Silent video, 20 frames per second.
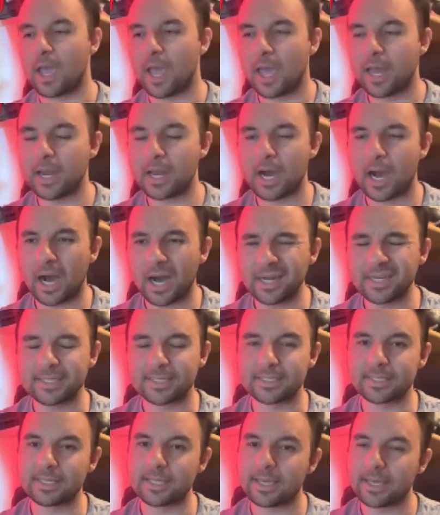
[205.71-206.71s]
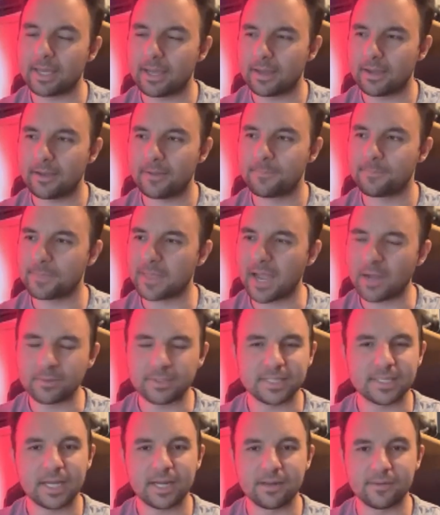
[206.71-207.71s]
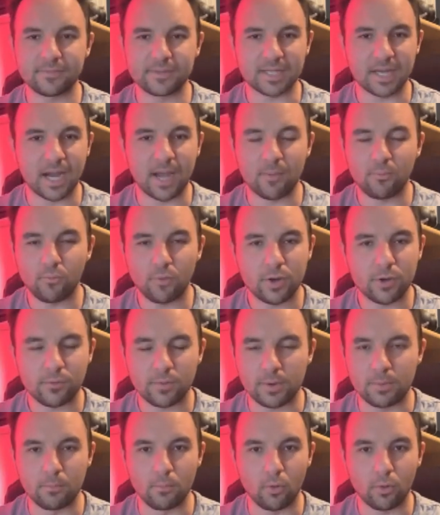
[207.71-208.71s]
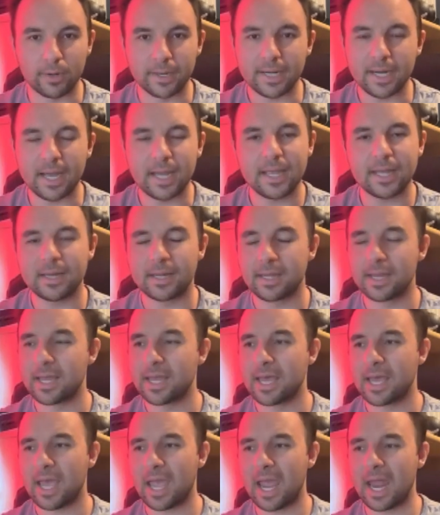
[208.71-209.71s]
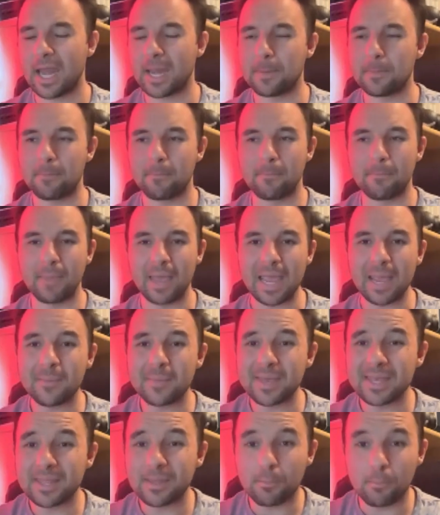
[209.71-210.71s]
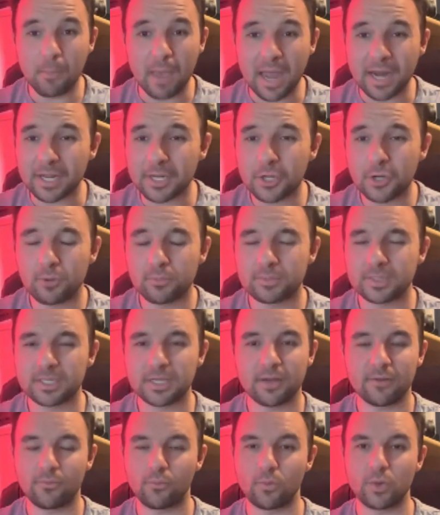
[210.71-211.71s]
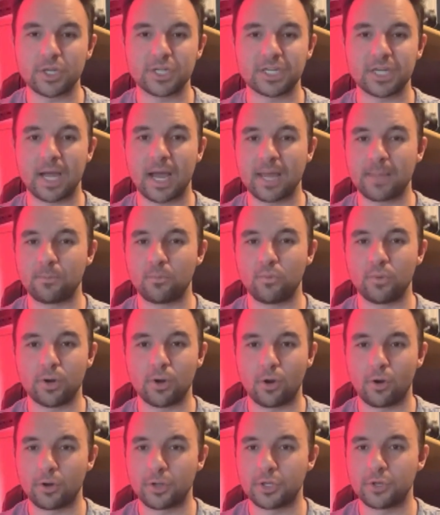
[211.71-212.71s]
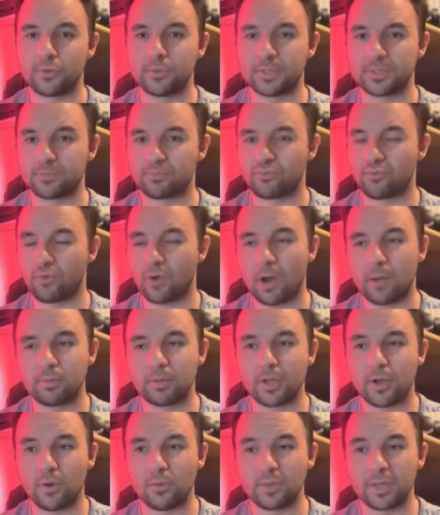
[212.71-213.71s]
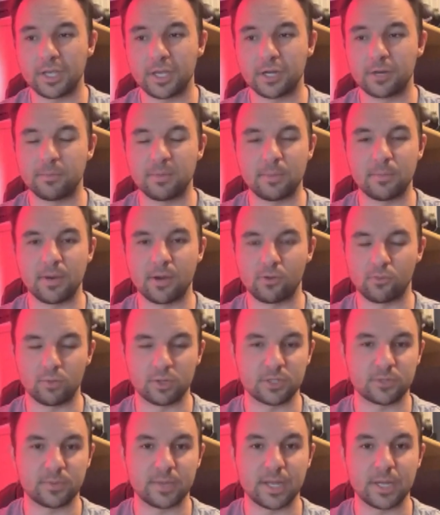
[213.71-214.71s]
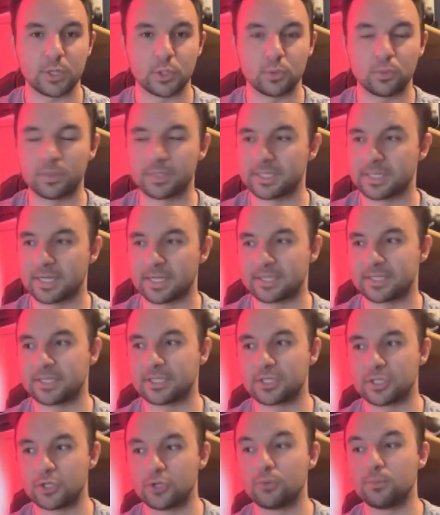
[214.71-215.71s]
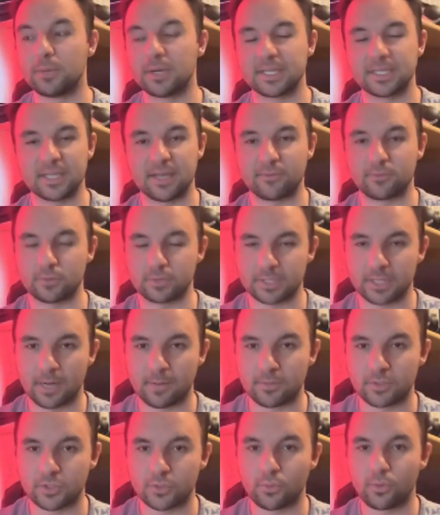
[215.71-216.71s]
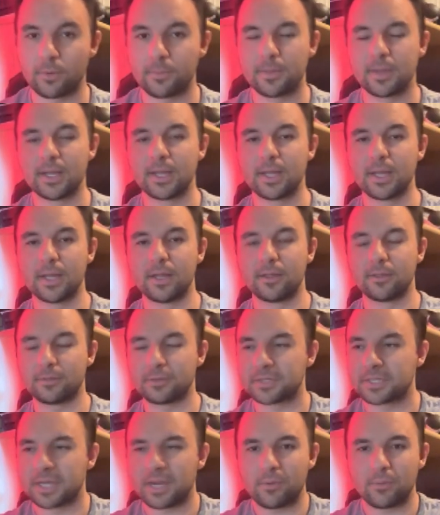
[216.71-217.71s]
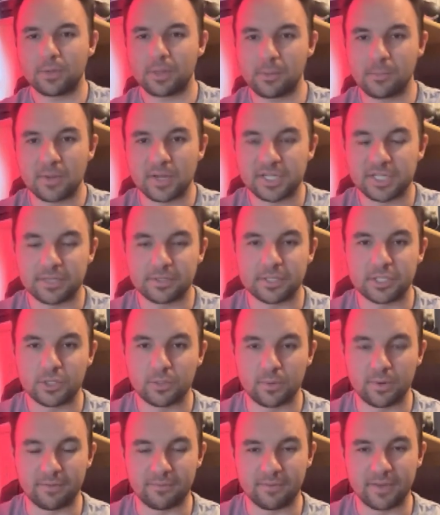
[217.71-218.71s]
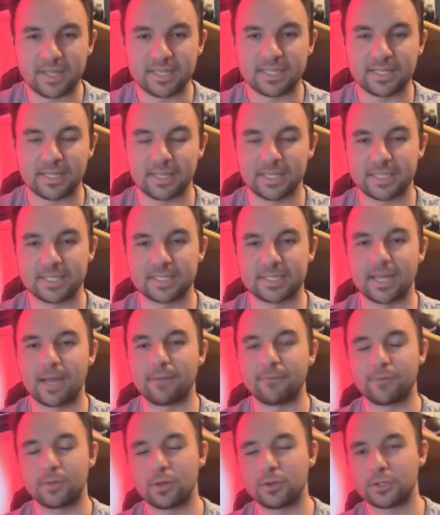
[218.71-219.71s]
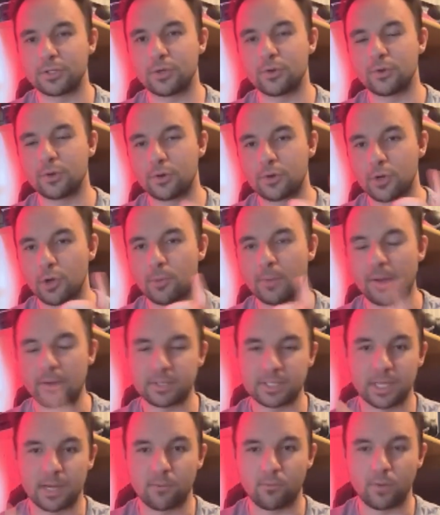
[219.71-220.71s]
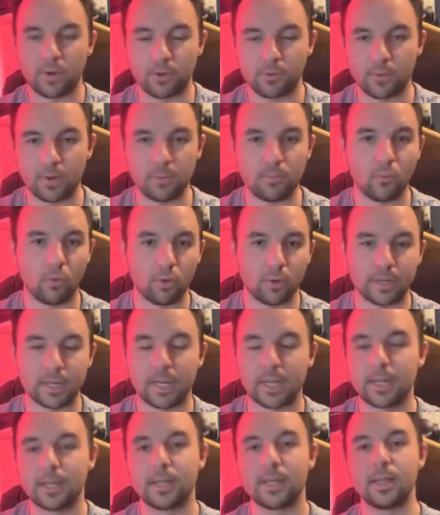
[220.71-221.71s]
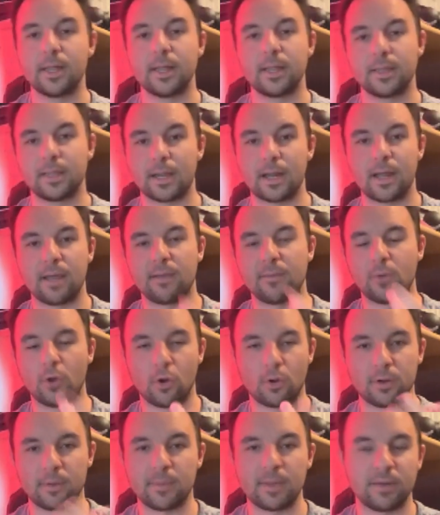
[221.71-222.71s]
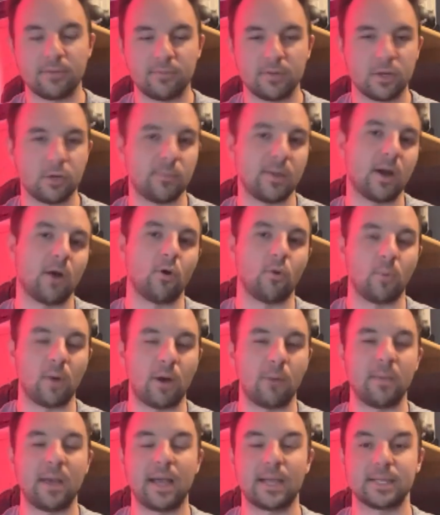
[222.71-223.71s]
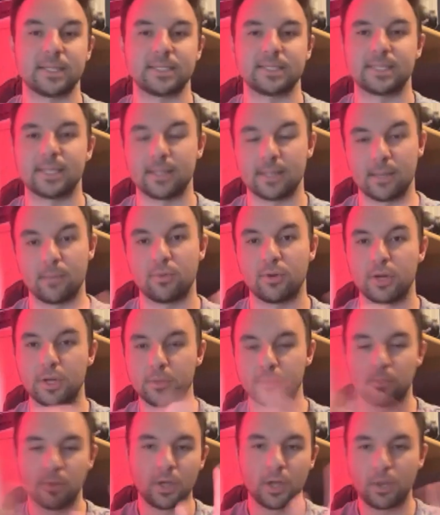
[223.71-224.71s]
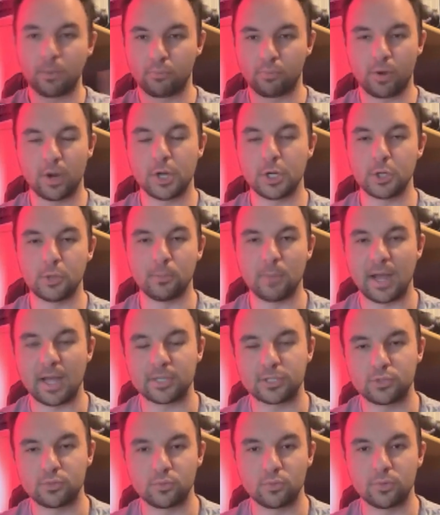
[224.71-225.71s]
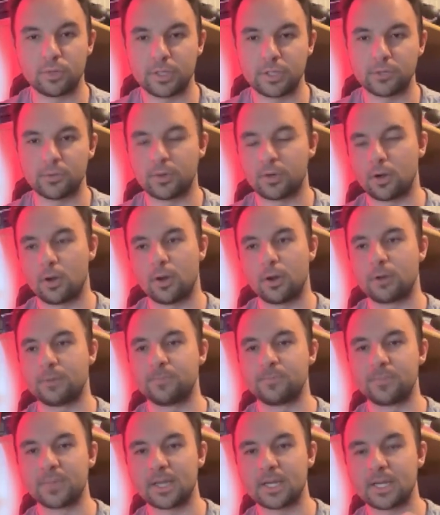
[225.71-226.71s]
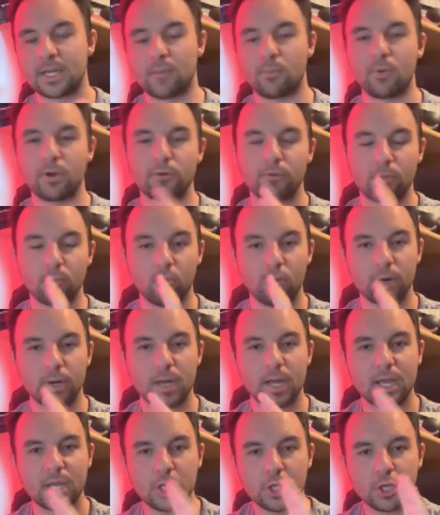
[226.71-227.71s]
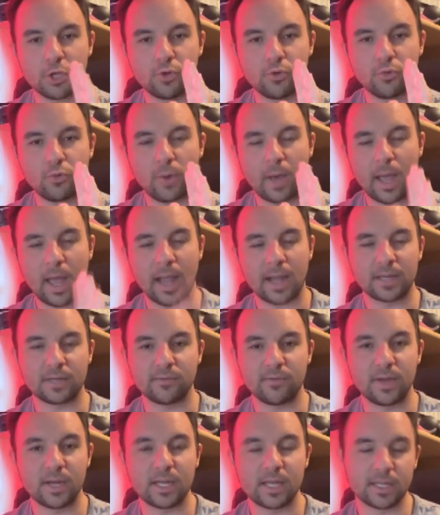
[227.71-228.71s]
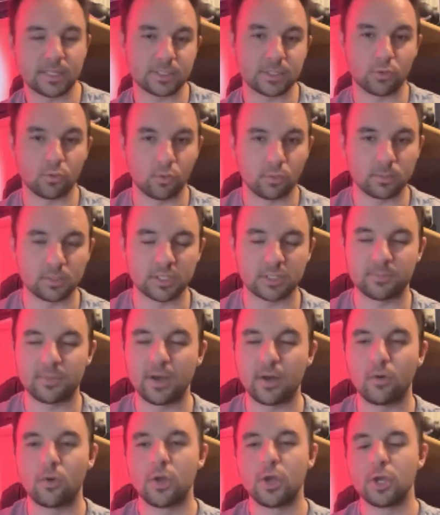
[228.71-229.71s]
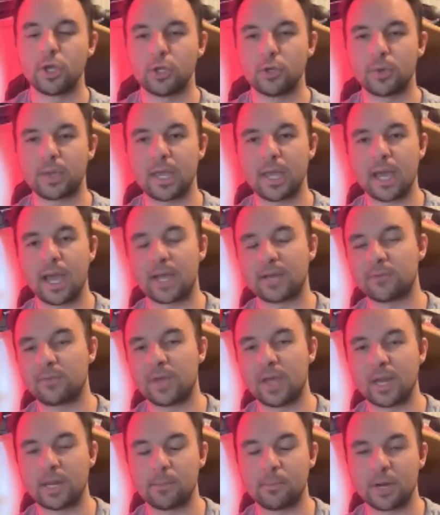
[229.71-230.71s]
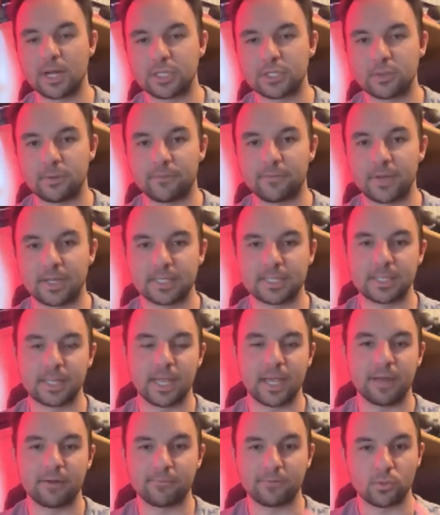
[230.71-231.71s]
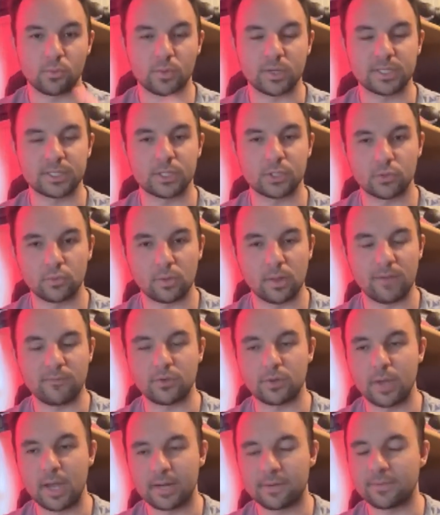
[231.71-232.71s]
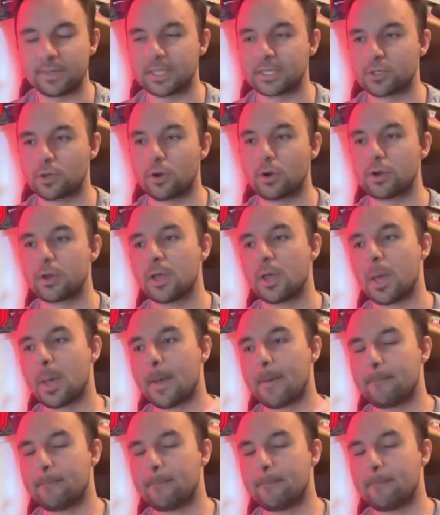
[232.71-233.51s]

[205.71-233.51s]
And honestly, outside of Time Rendering Morganite and maybe the Mana Dome stuff, which I would argue is probably only going to be better once we get Duelist Nexus 2 months after Cyberstorm, there's not really much else to invest in this set. For those of you who don't know about Time Rendering Morganite, that I already made a video about a while back and said they put a brand new Master Rule into a card. Time Rendering Morganite, you activate it. It's a normal spell. You can't activate any monster effects in the hand for the rest of the duel after you activate this card.